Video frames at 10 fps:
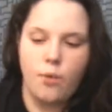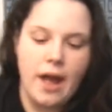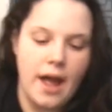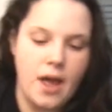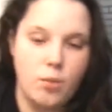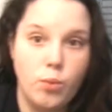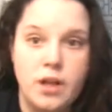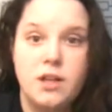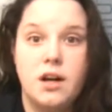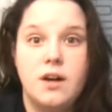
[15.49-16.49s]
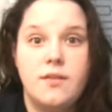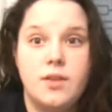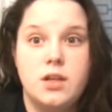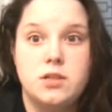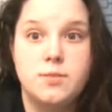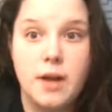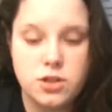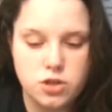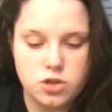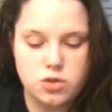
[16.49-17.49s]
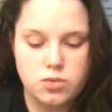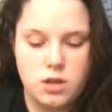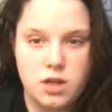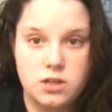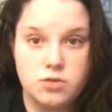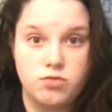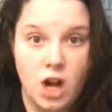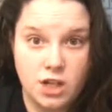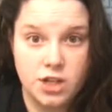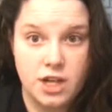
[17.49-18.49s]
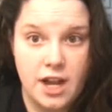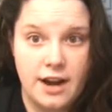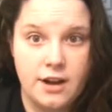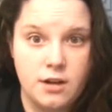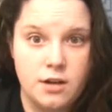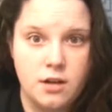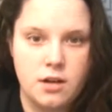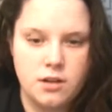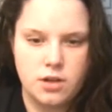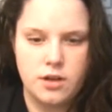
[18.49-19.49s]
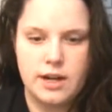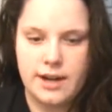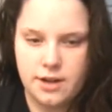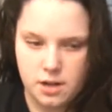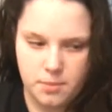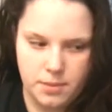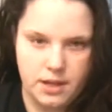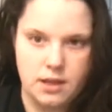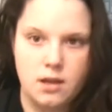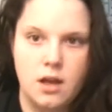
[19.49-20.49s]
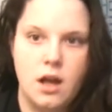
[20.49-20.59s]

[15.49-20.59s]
And one of the sponsors was Rock Your Hair. They're a hair company.